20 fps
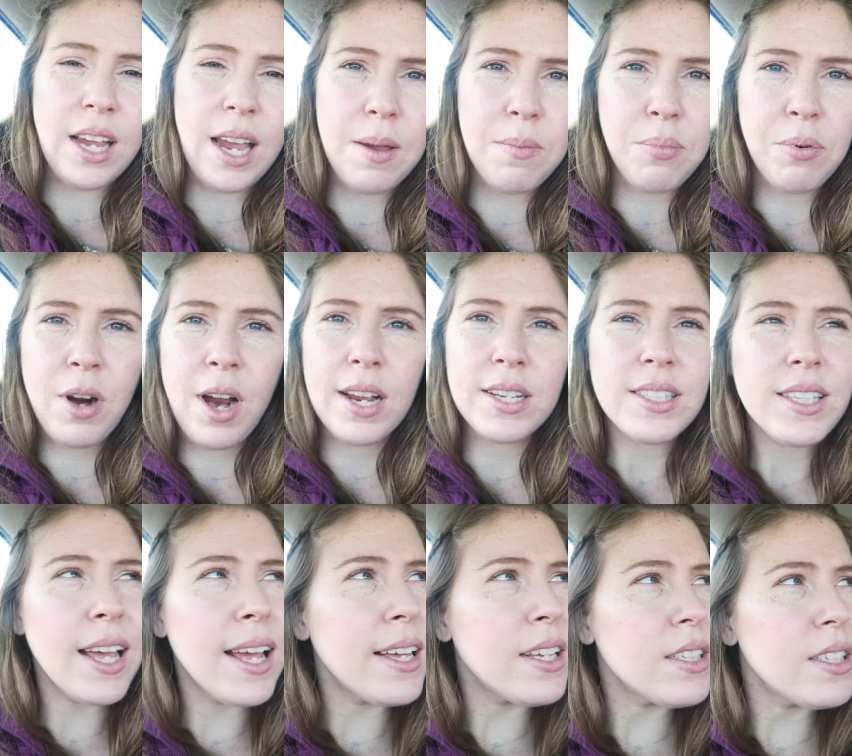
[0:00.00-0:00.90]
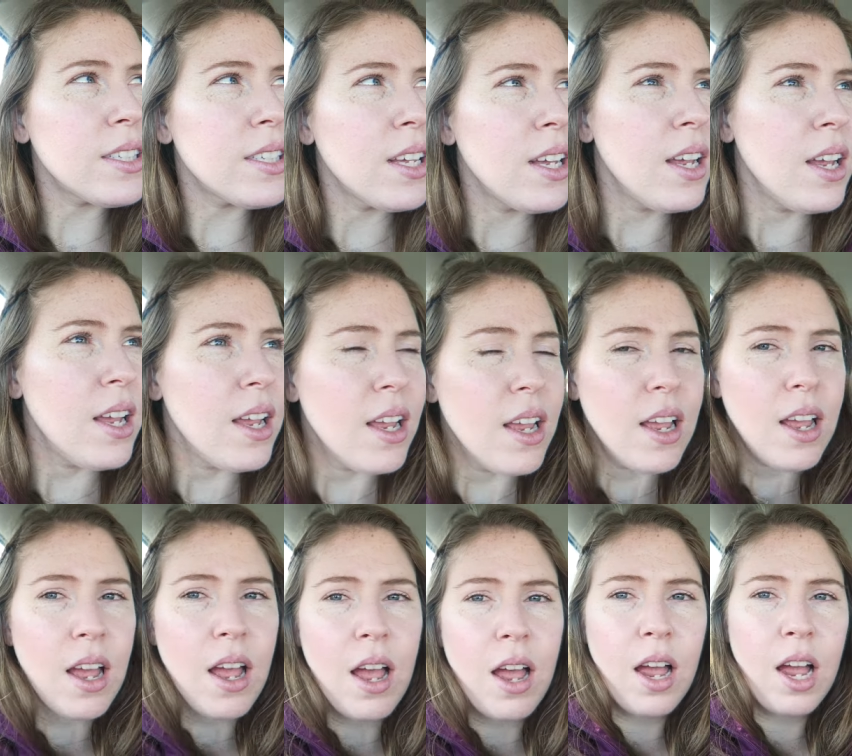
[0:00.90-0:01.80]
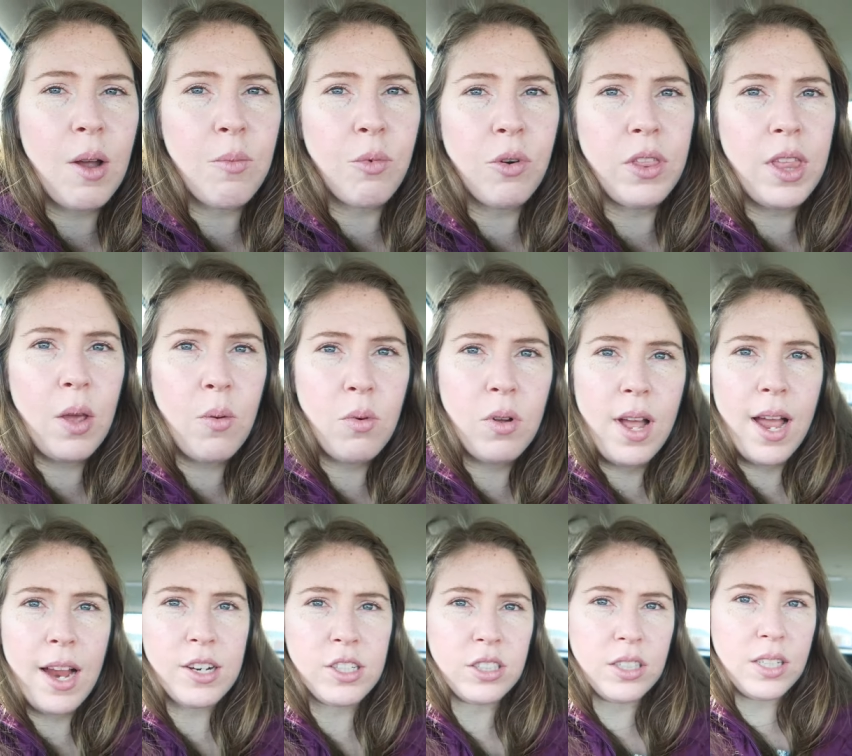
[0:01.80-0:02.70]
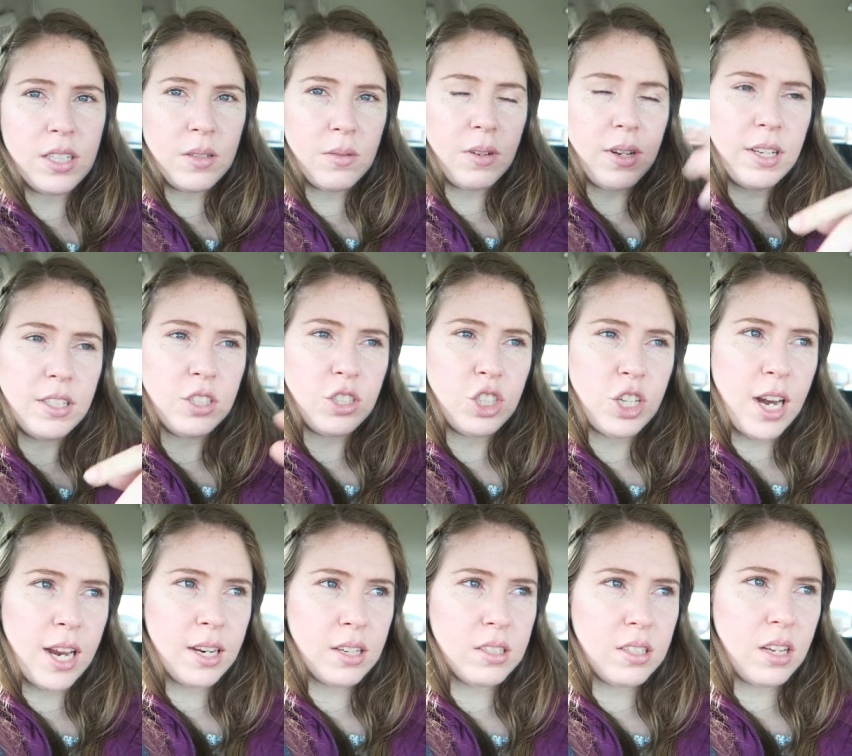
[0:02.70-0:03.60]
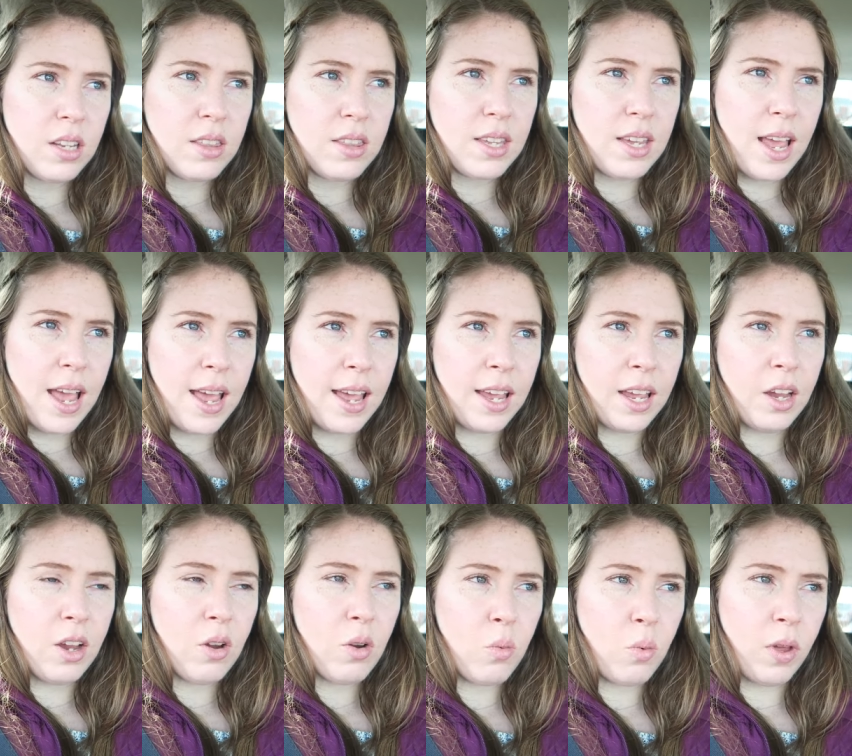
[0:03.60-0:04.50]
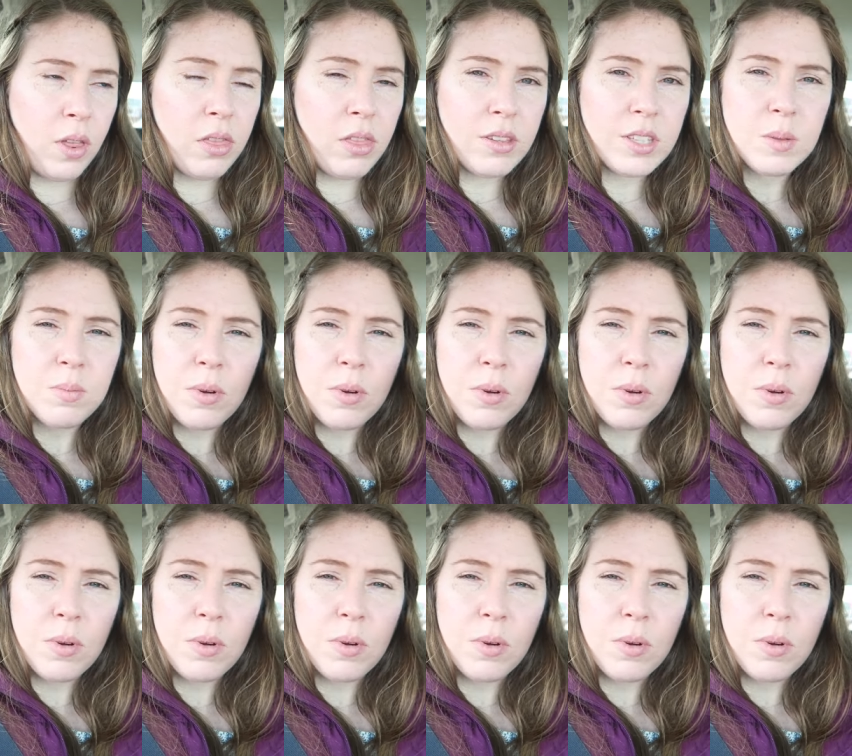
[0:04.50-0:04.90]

type process um, where they will actually inject the egg with the